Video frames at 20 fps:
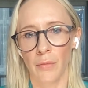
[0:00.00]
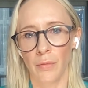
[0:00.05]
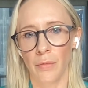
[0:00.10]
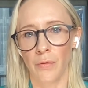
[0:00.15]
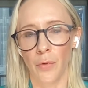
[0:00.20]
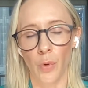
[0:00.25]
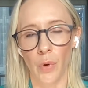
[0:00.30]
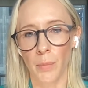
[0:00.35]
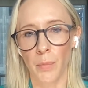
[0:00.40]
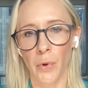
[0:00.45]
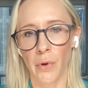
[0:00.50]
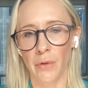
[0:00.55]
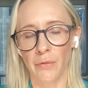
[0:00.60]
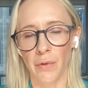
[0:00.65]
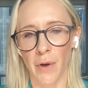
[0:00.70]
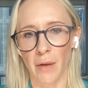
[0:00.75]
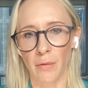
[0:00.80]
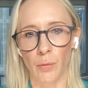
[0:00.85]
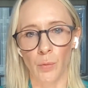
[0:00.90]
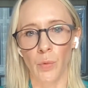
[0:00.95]

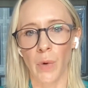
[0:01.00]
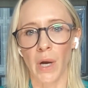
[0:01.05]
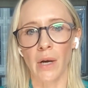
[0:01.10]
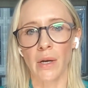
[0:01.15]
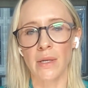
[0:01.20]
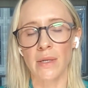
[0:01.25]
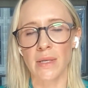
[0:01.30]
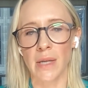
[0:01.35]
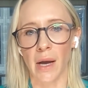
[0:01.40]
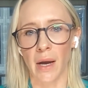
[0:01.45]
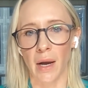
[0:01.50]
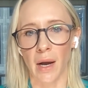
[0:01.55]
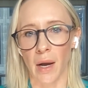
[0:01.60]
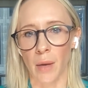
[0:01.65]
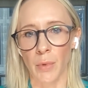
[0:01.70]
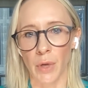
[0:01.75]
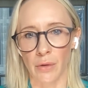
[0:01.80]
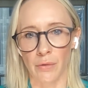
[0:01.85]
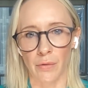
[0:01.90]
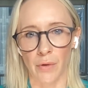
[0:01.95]
4.5. Where is that
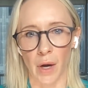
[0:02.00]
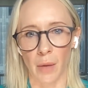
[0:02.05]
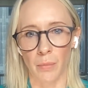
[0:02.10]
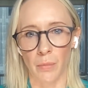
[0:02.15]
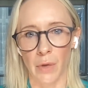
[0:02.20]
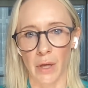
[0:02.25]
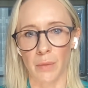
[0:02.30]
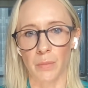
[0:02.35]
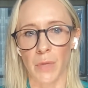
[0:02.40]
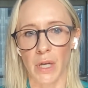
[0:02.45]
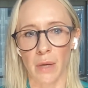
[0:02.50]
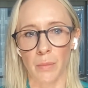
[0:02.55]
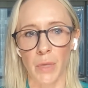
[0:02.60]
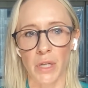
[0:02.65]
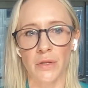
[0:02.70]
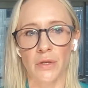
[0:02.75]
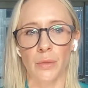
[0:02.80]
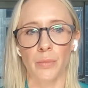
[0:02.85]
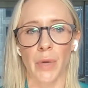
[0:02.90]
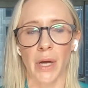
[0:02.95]
coming from? Like
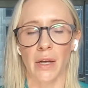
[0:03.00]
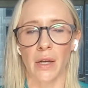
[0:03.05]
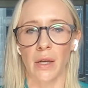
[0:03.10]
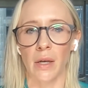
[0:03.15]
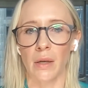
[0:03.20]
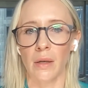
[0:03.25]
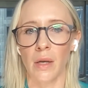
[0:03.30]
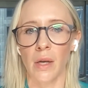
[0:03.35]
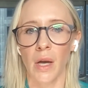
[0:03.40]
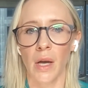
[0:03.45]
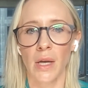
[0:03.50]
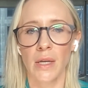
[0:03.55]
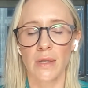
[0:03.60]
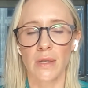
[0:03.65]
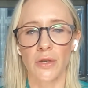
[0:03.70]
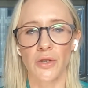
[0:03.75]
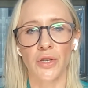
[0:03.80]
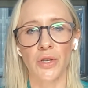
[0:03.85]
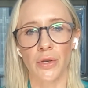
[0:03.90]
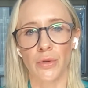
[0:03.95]
Minister Bennett
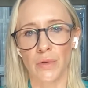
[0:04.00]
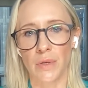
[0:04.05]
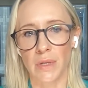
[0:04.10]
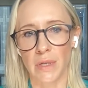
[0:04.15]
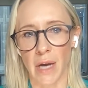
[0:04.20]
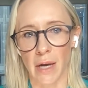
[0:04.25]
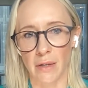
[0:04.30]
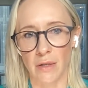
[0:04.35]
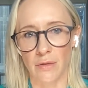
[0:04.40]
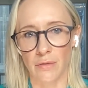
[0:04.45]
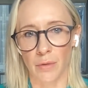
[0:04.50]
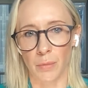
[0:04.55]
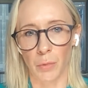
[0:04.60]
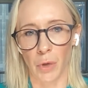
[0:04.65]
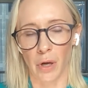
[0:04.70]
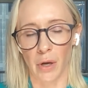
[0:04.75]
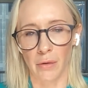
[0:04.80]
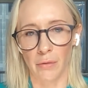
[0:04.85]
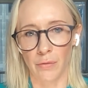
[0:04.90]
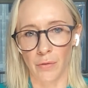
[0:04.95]
said, she used stats from
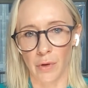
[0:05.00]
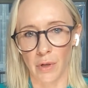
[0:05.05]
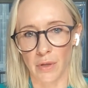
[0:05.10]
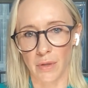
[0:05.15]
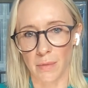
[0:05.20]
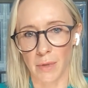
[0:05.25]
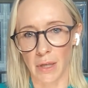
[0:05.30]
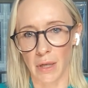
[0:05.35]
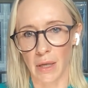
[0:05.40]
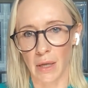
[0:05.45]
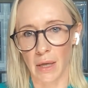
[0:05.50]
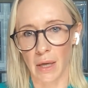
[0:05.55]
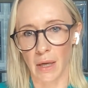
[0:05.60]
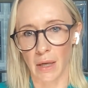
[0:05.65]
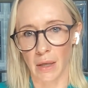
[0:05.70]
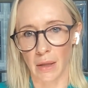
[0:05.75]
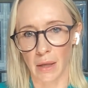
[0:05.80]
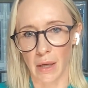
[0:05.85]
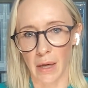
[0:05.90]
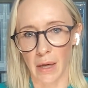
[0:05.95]
law enforcement indicating